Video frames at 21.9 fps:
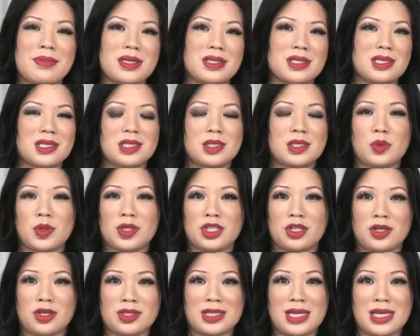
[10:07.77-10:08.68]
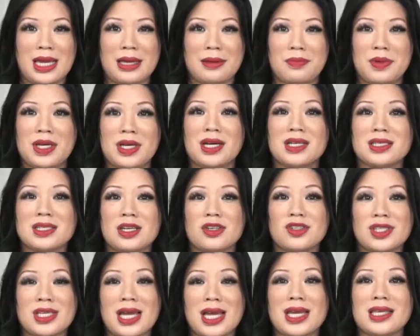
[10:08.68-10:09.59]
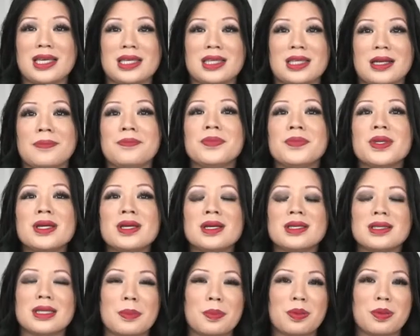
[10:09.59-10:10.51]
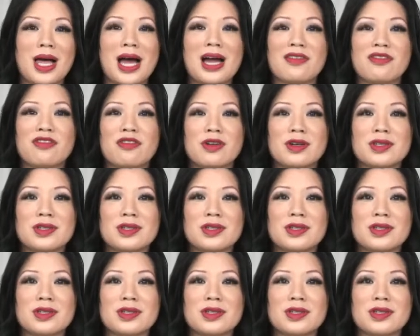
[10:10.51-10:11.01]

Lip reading: This is what they're saying because they're saying that the platform's